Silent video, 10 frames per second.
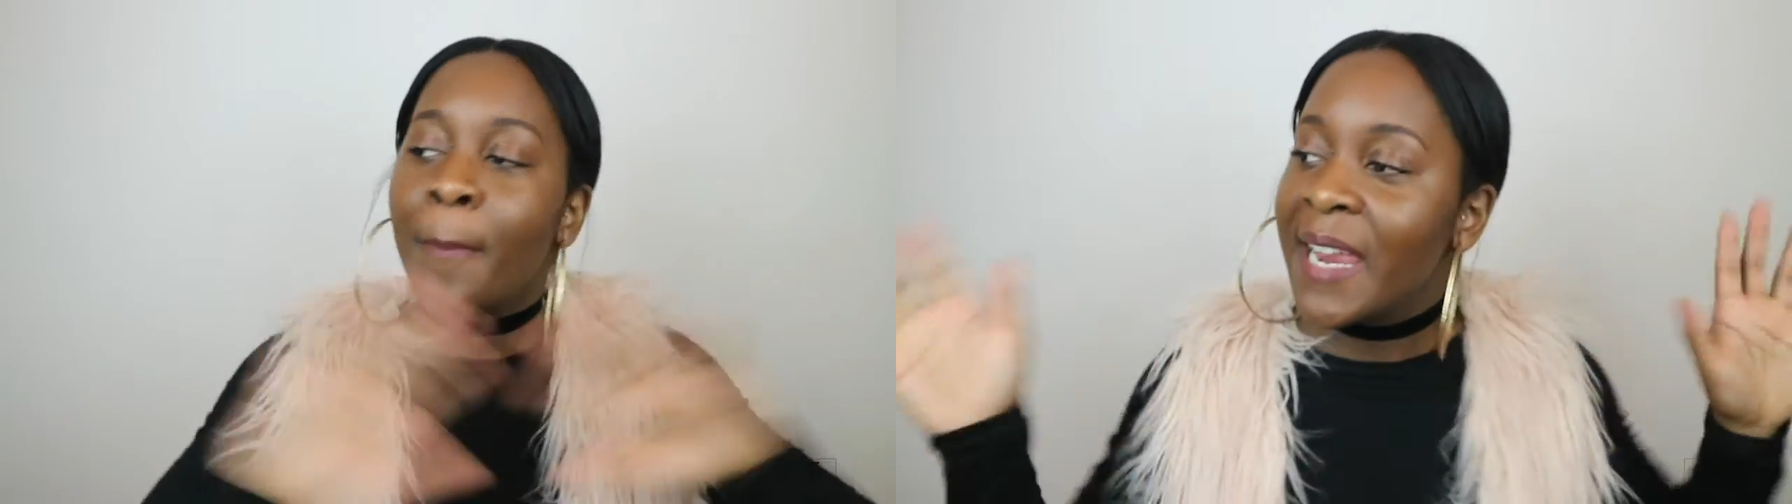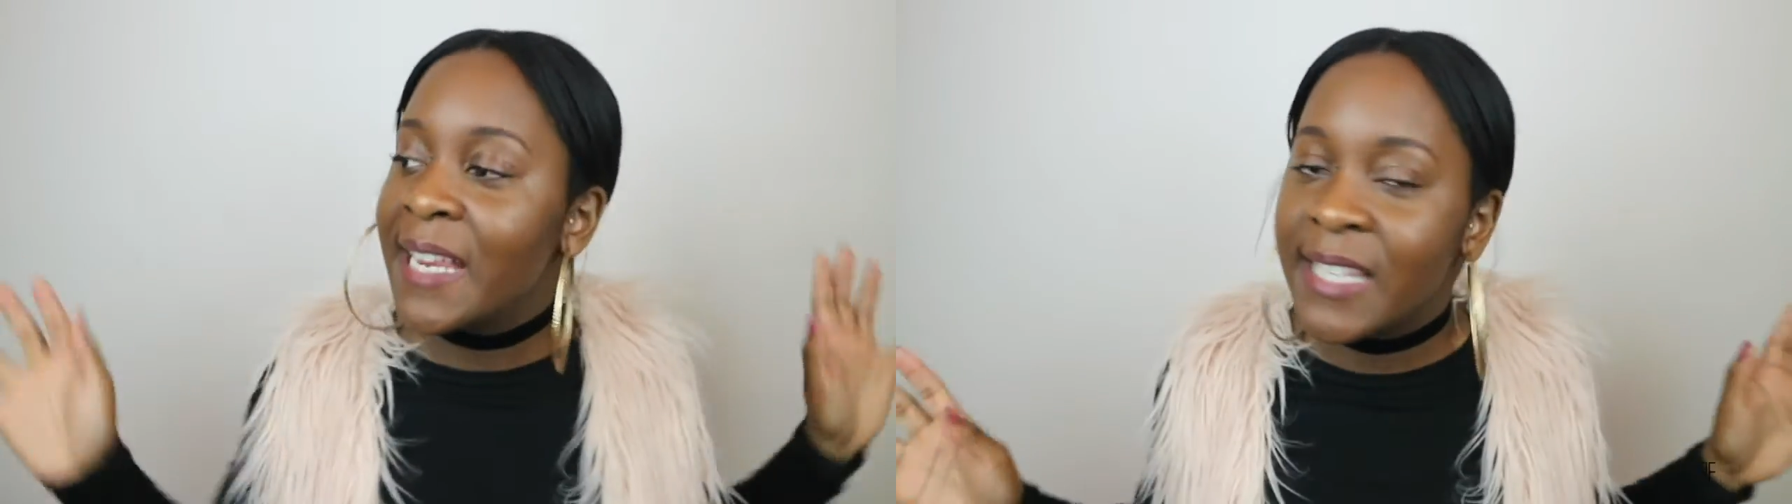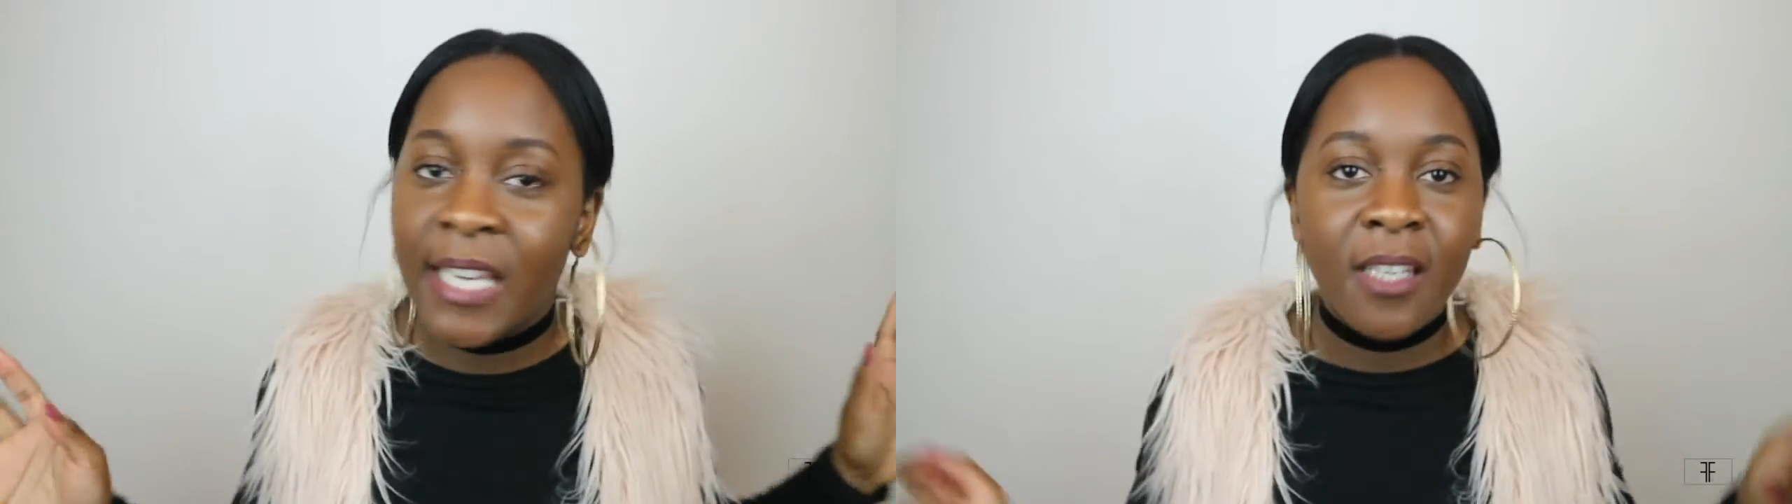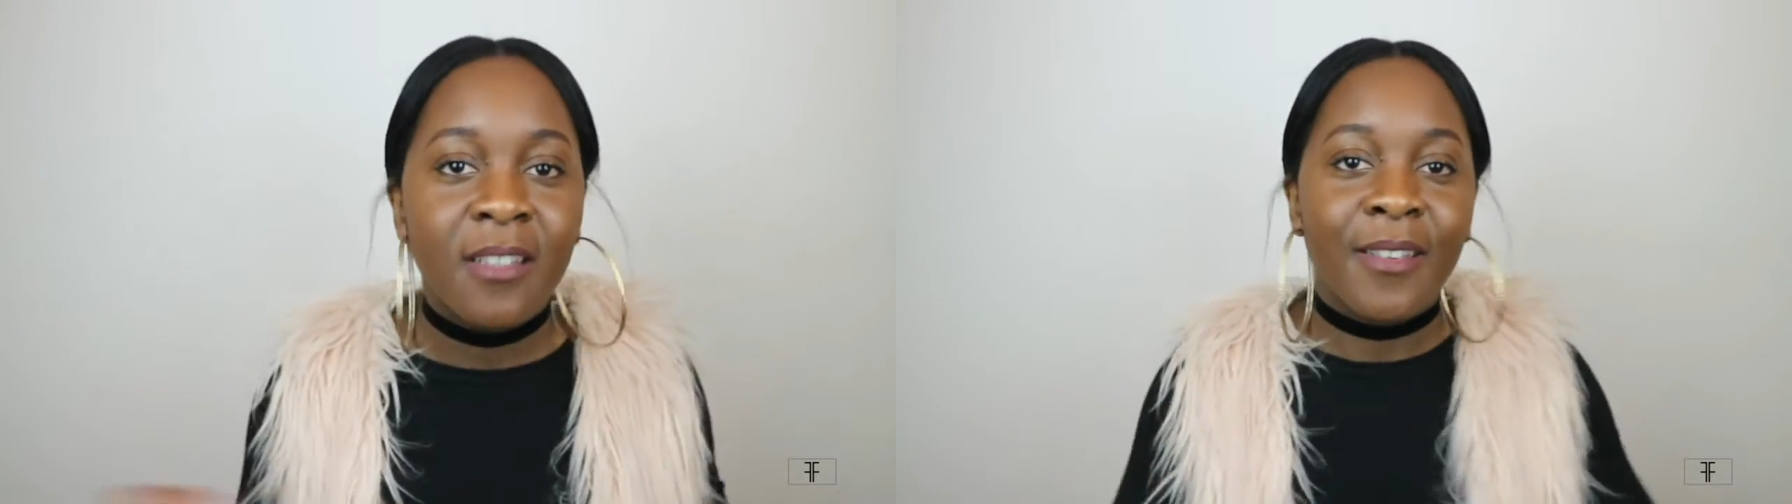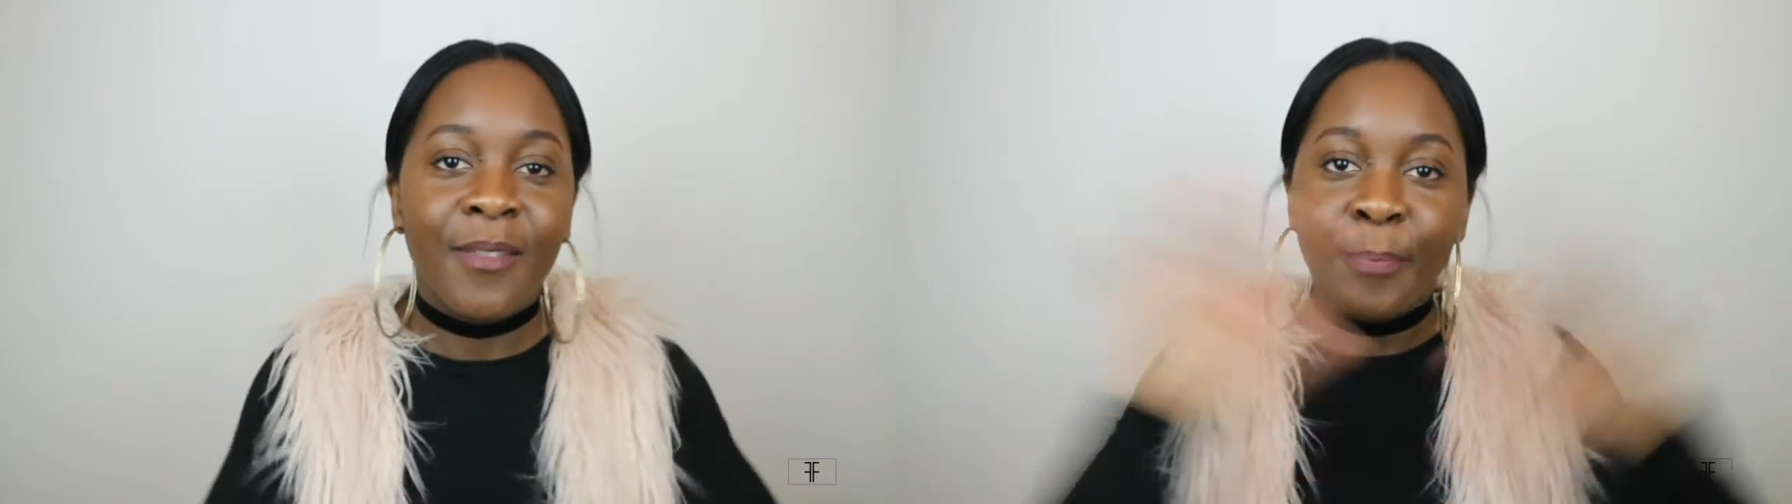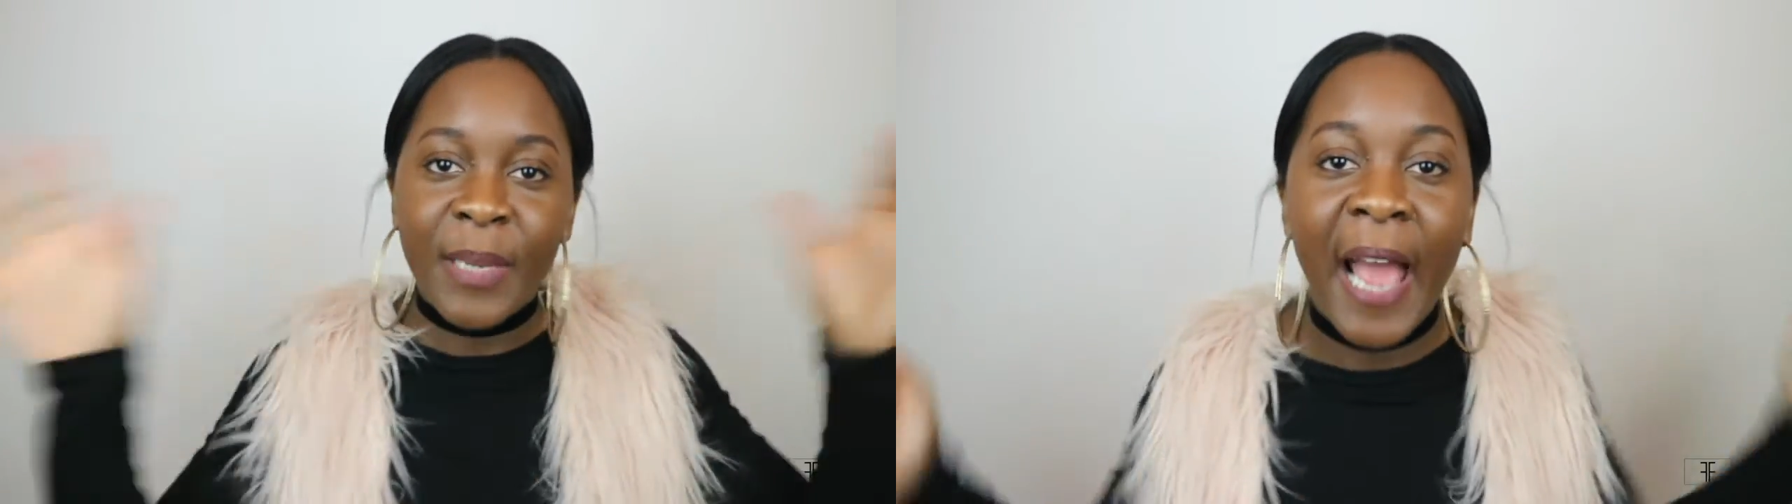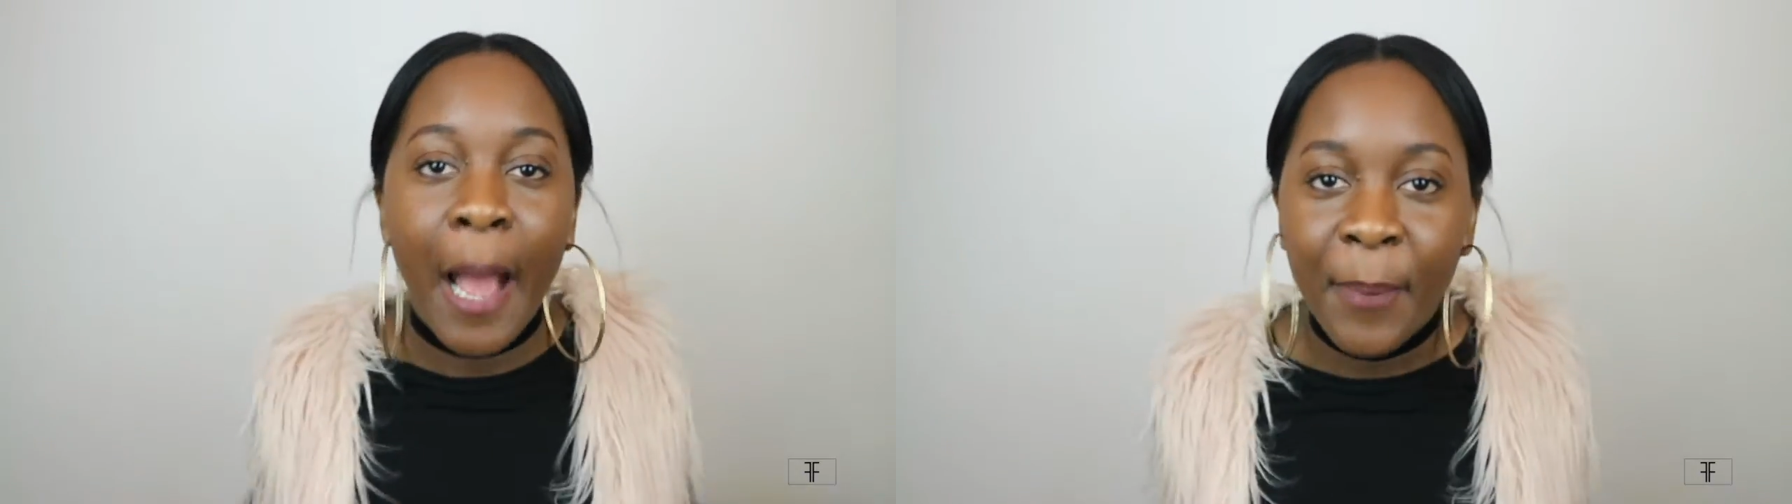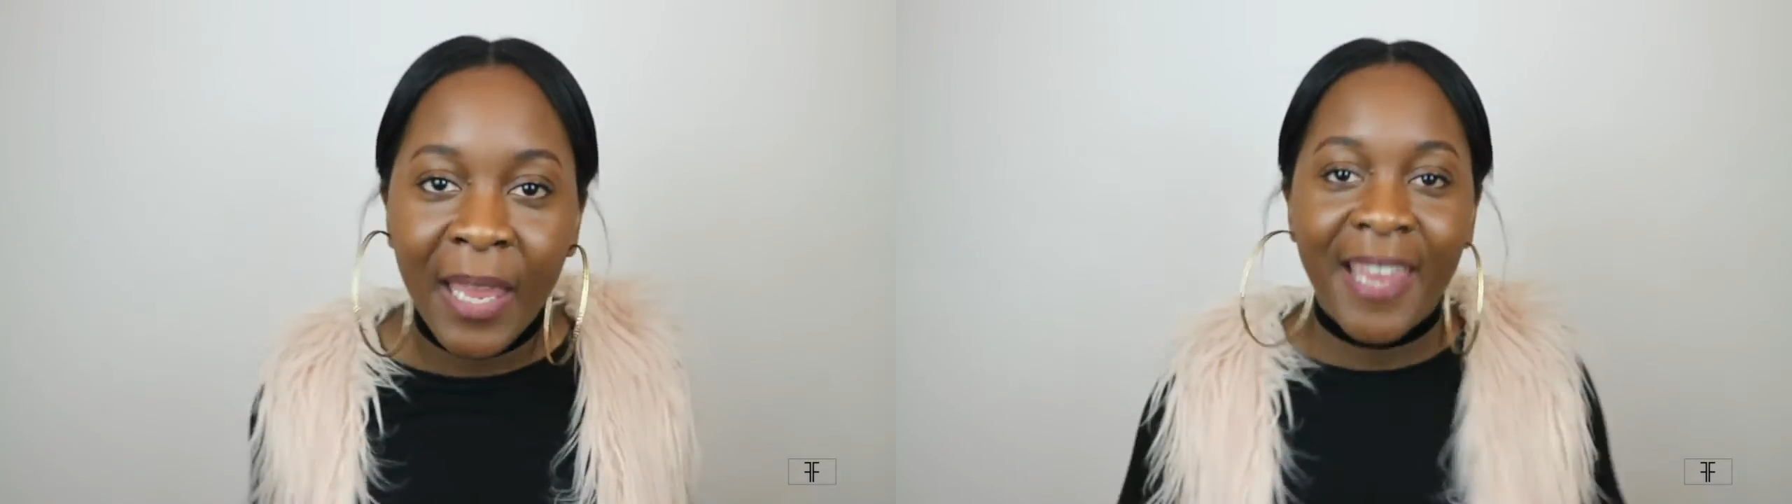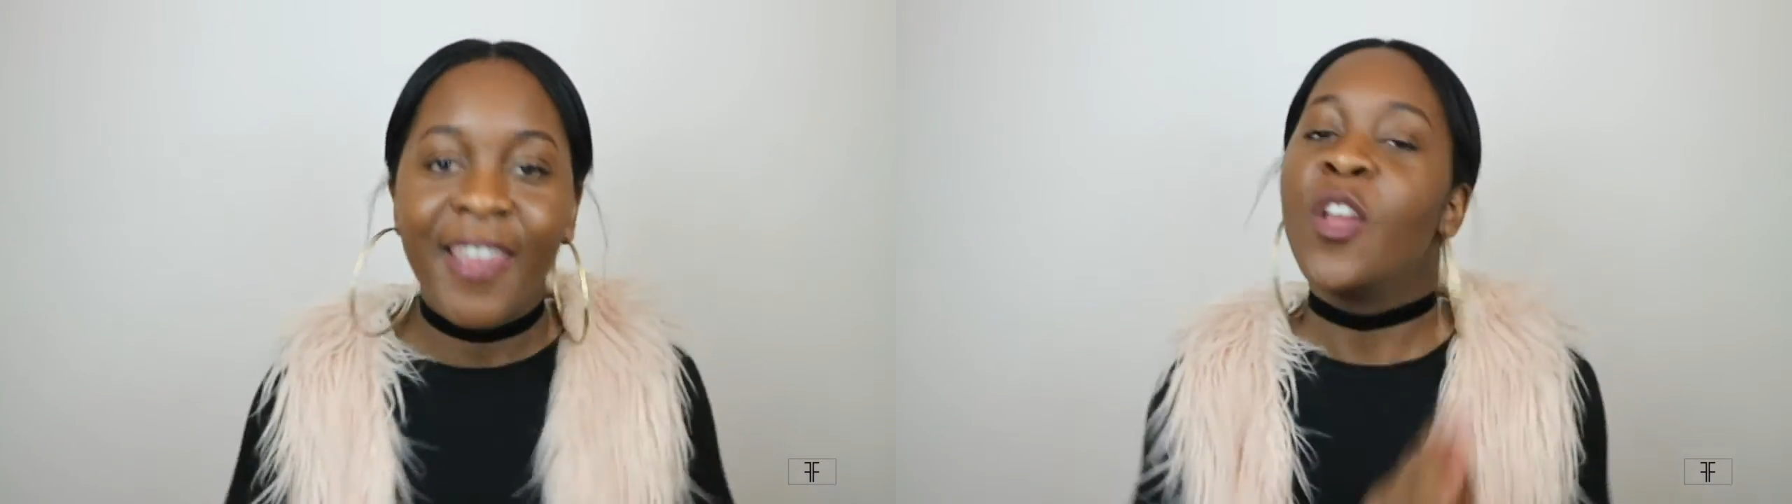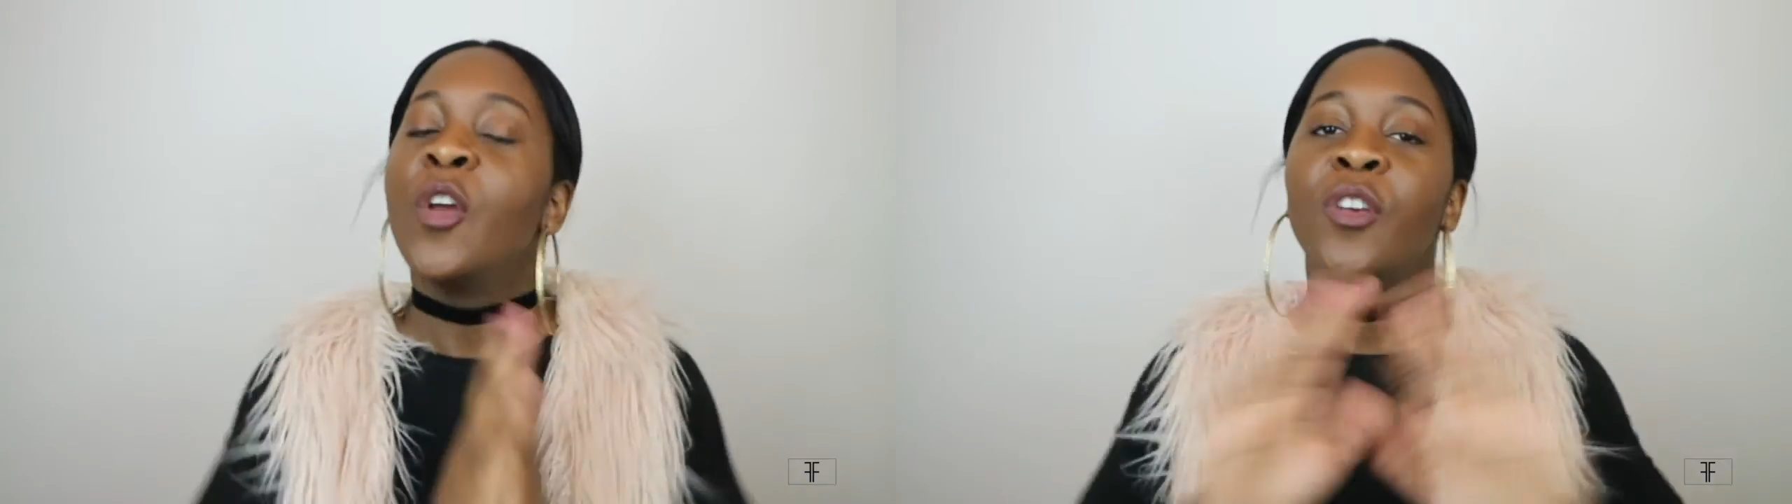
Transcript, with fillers: amazing, be happy,